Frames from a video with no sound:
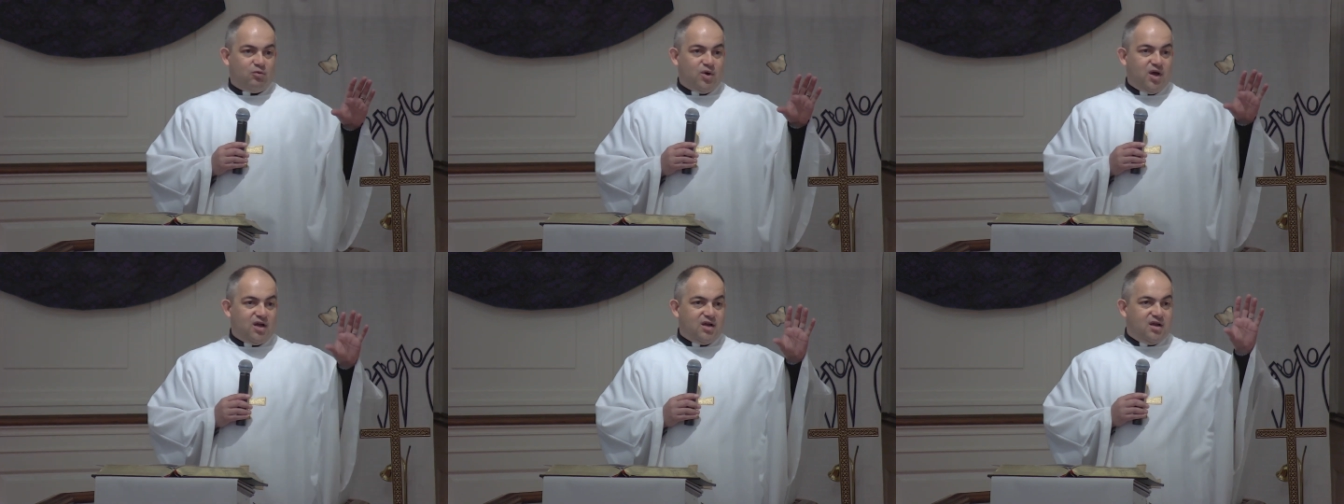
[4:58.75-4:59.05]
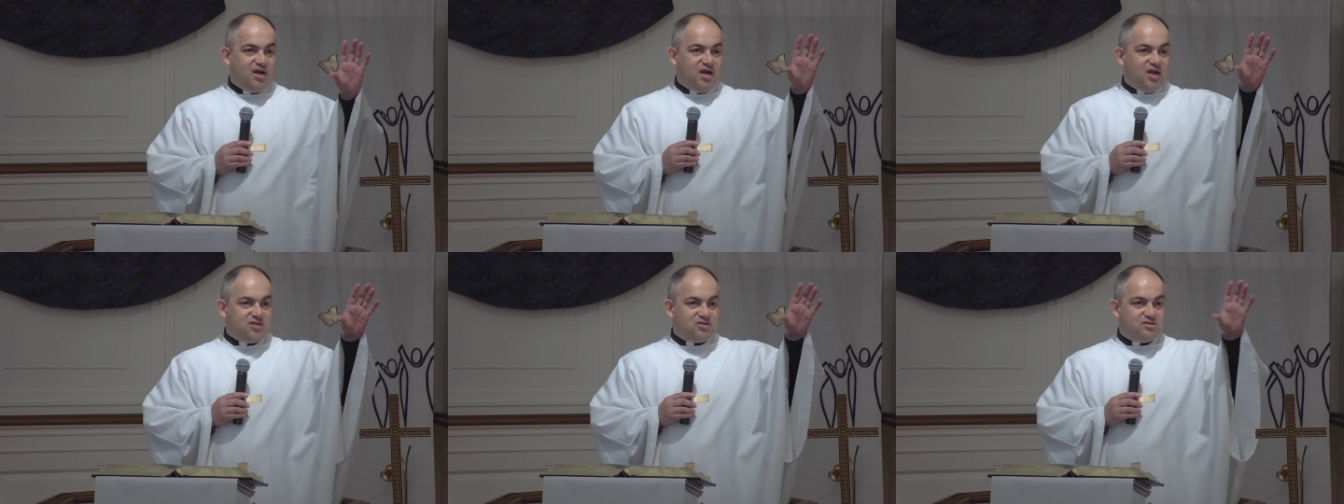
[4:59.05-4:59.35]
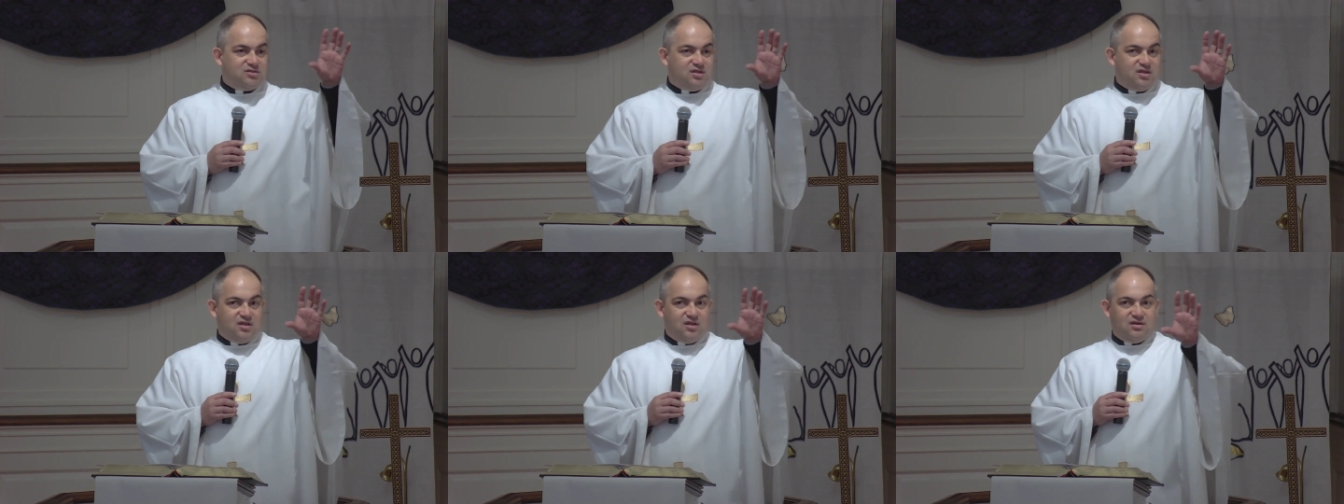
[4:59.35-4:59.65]
right
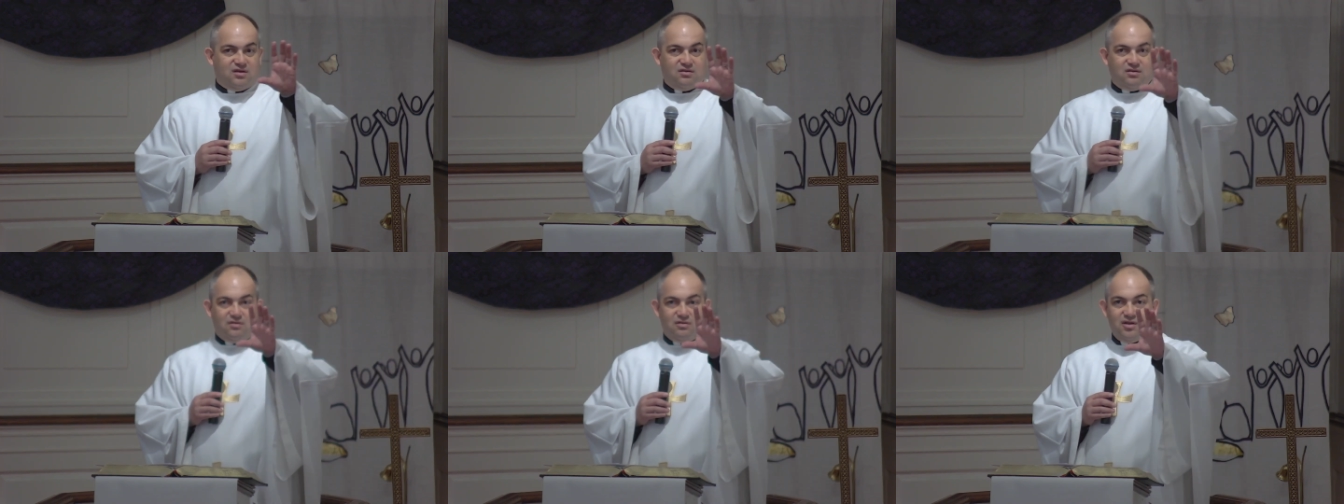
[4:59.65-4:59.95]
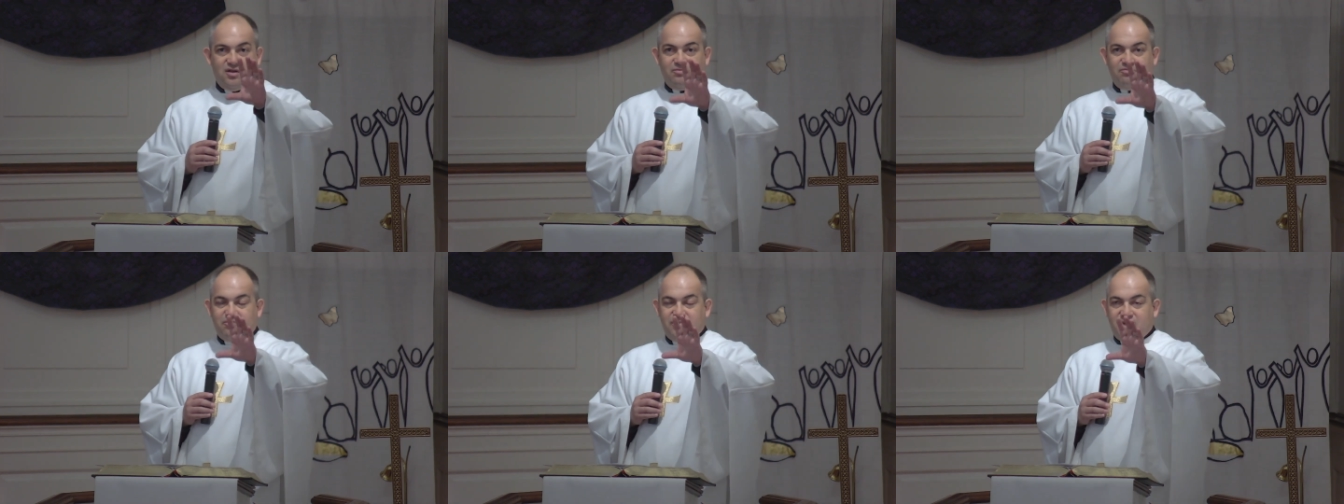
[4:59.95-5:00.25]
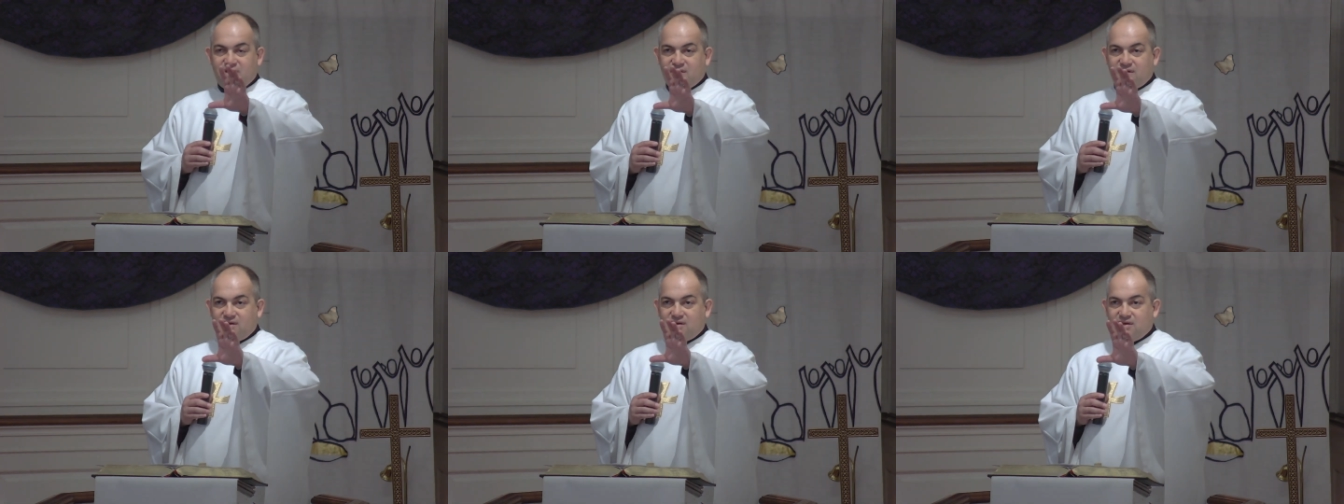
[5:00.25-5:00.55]
next to the
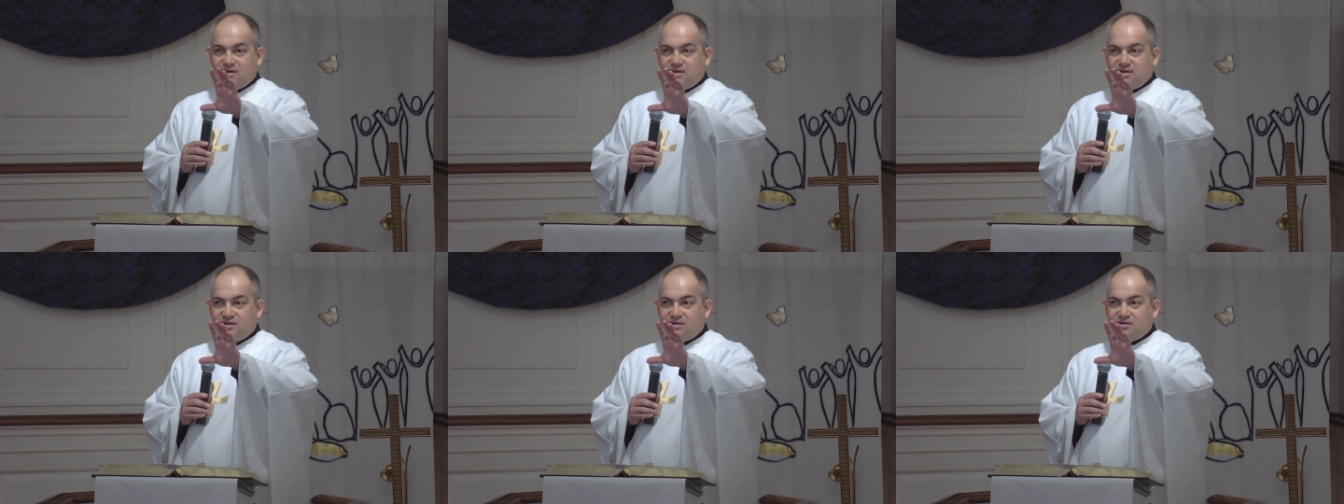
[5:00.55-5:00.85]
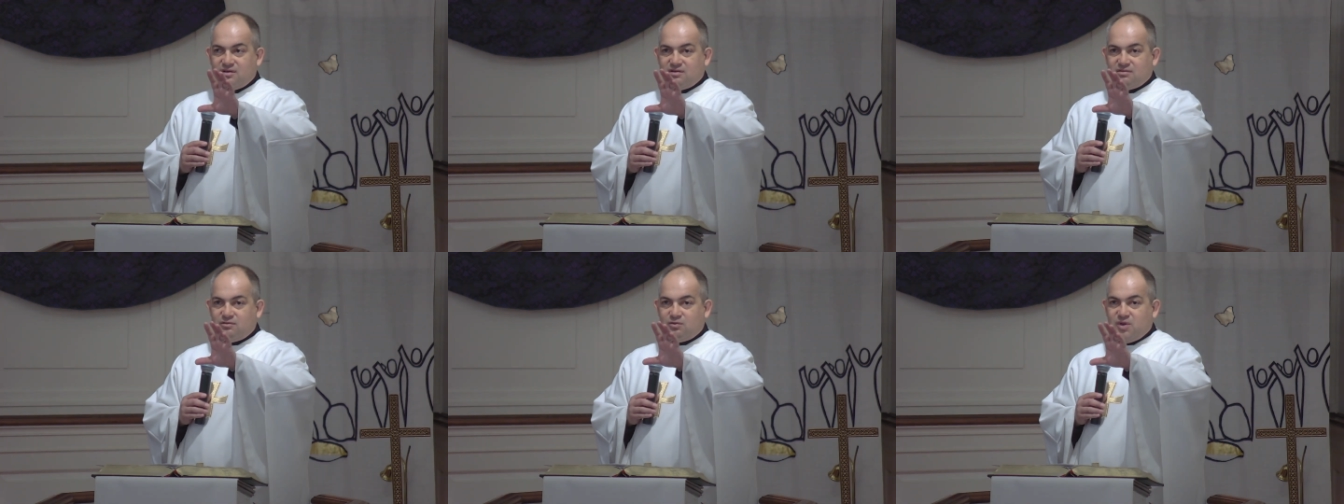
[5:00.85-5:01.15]
Olympic uh,